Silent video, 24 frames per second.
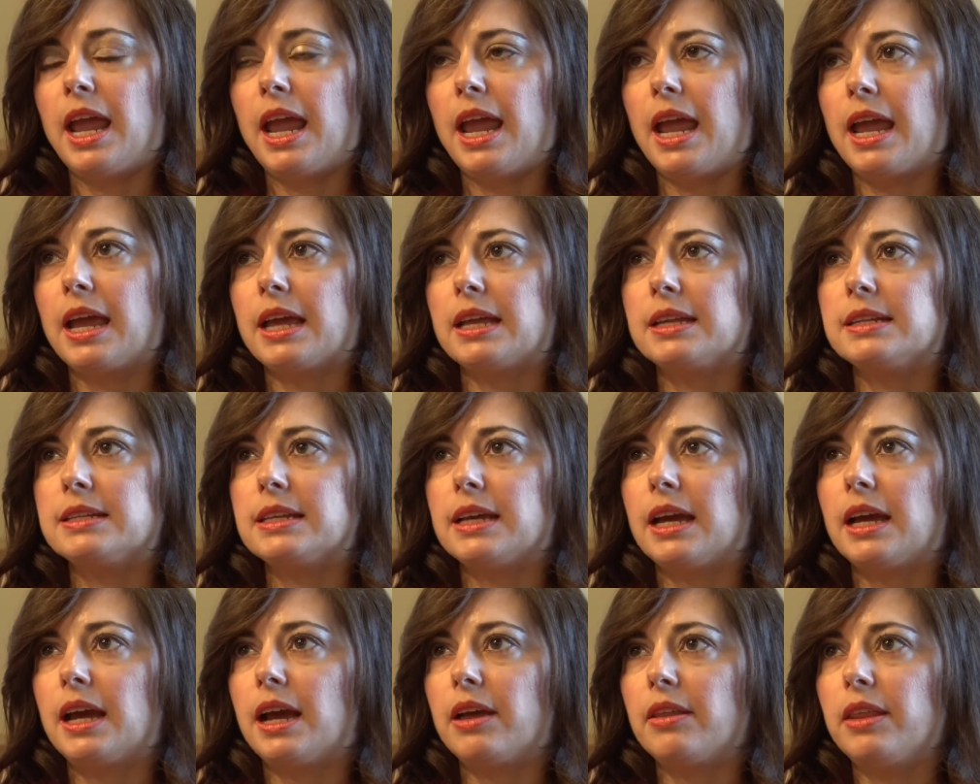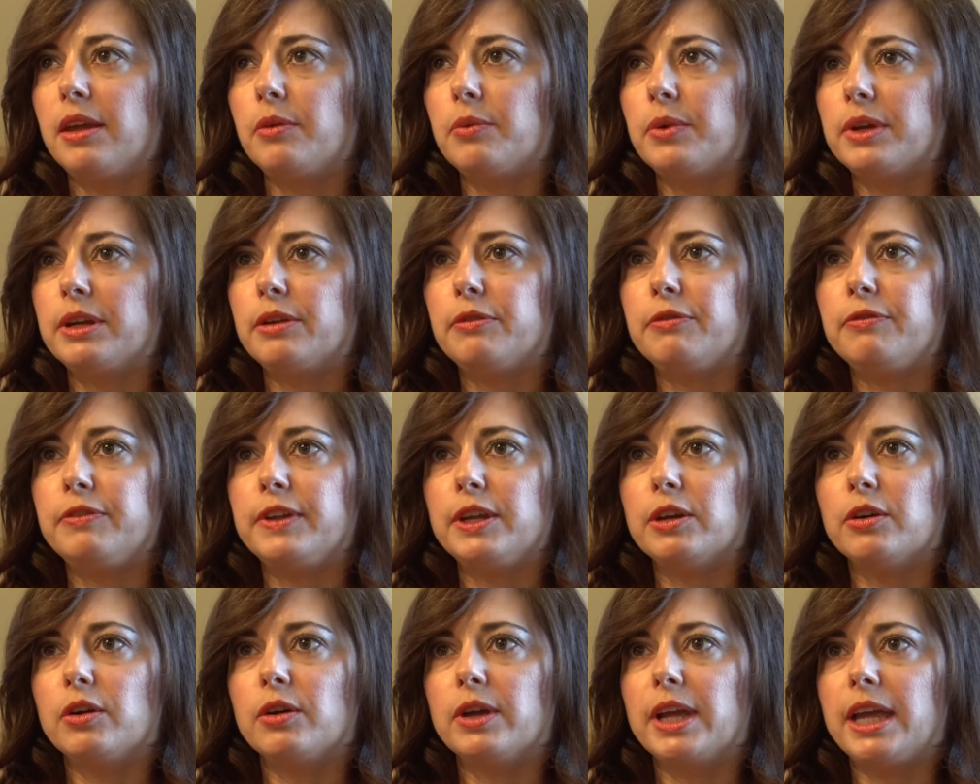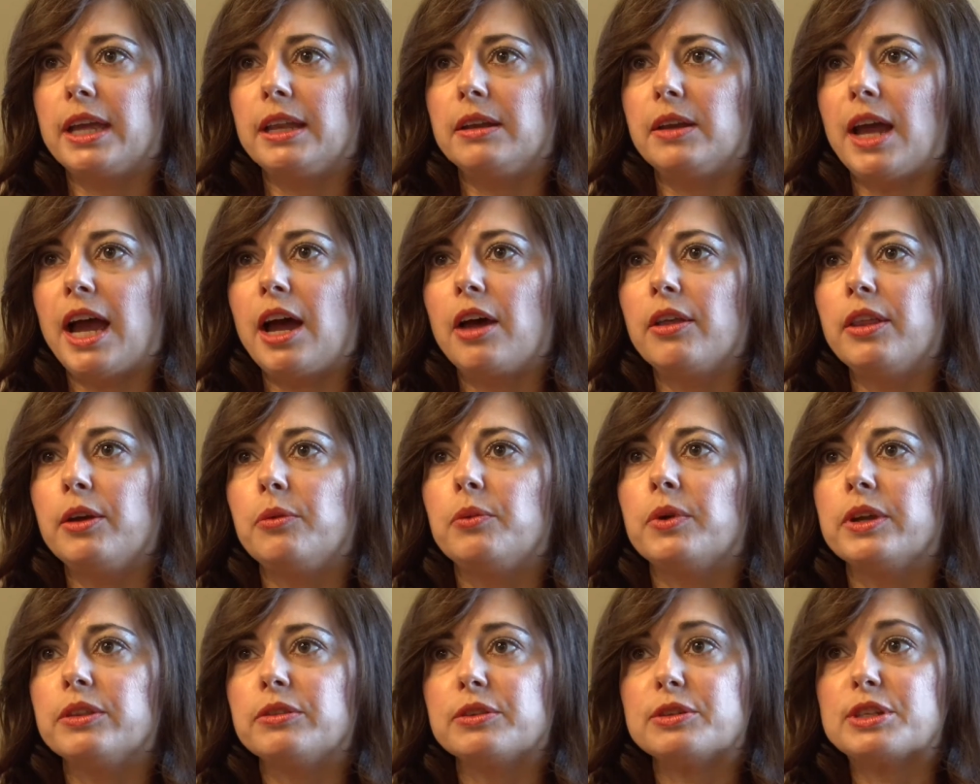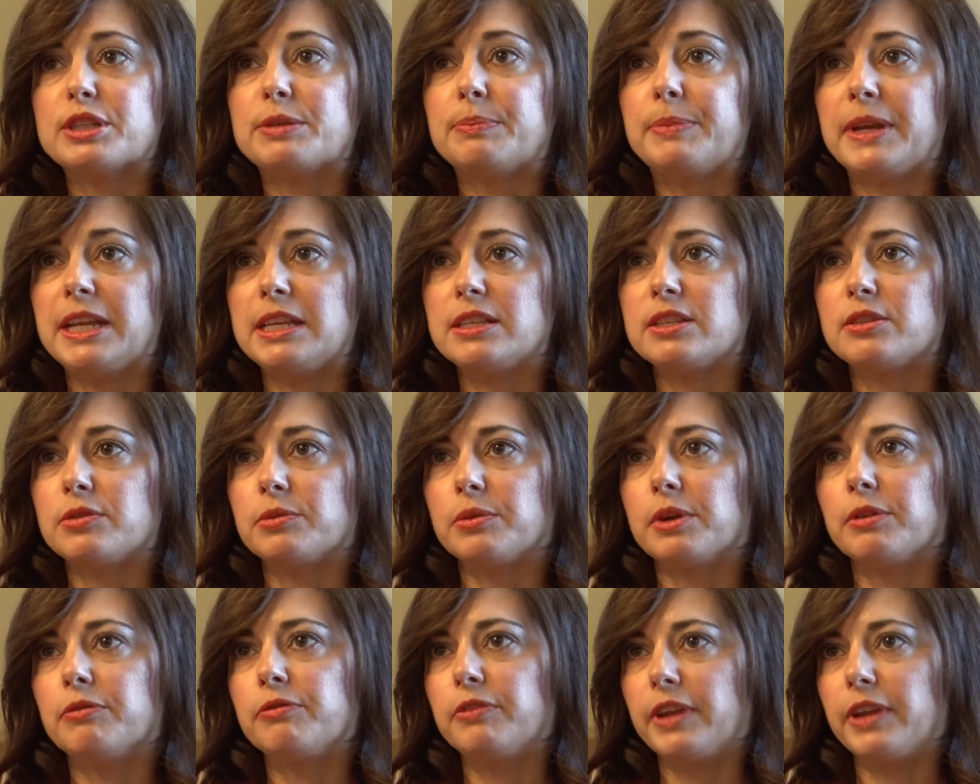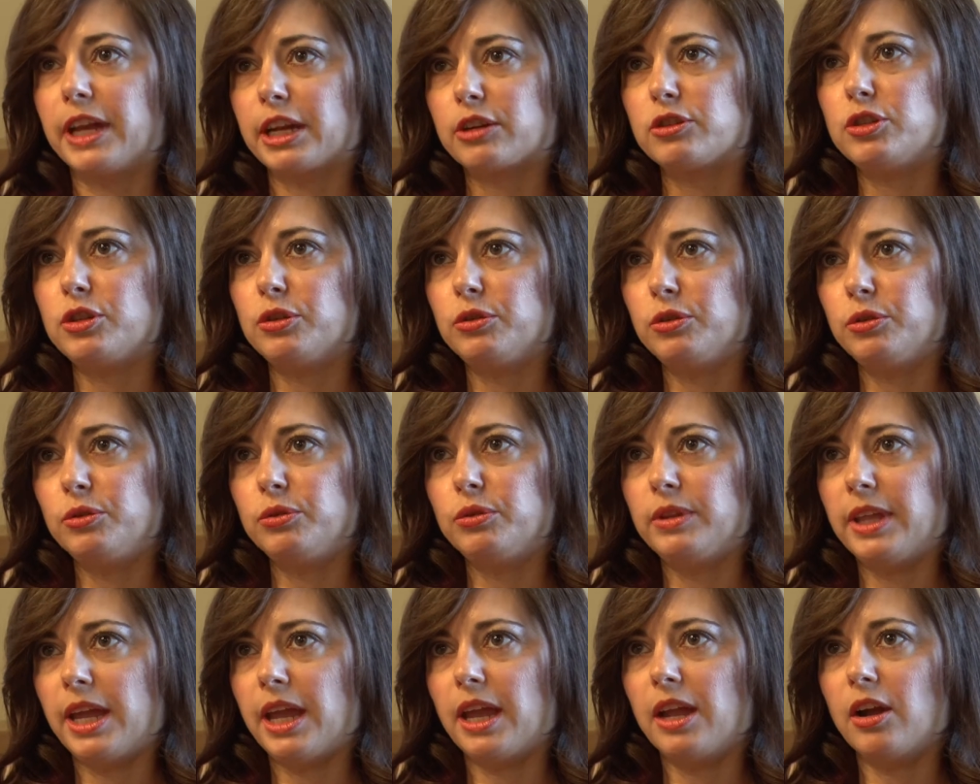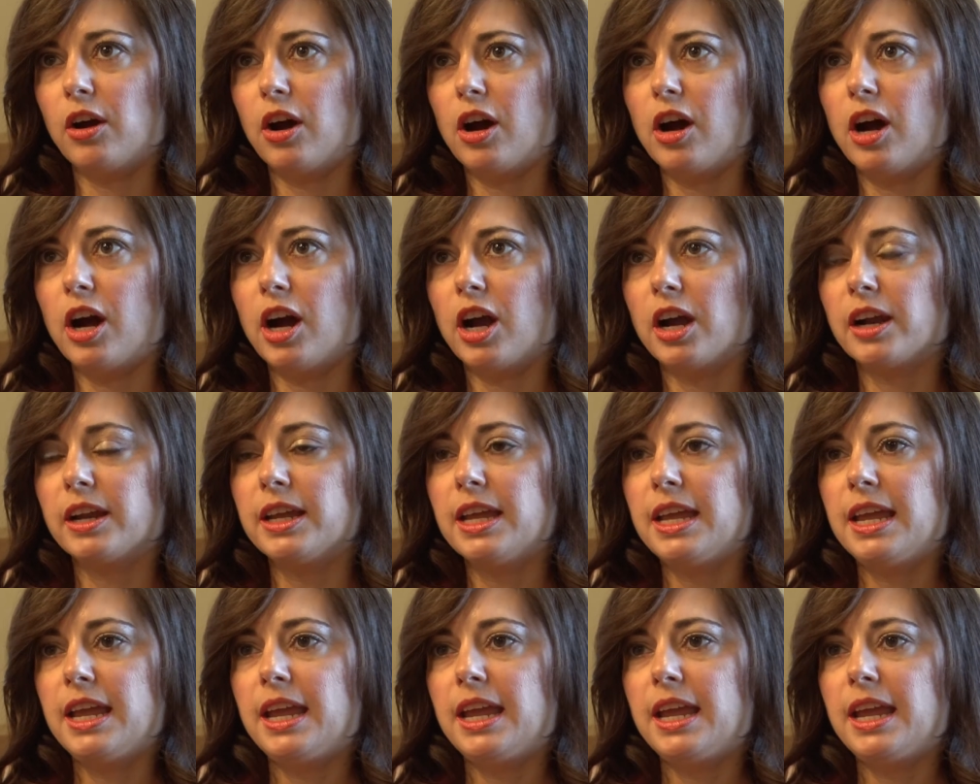and how they want to feel and how they want their space to reflect who they are.